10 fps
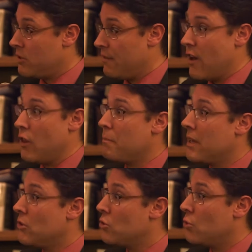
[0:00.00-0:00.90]

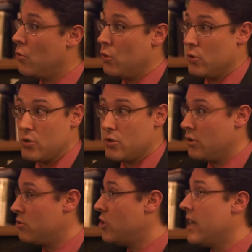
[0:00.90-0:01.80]
developing tools
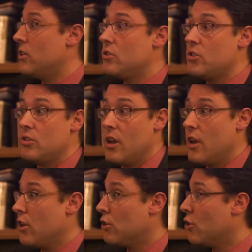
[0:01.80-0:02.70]
to change
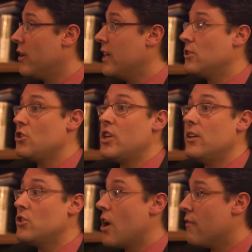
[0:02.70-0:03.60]
learning, to
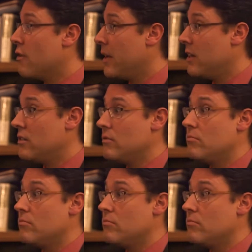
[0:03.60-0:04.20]
change government,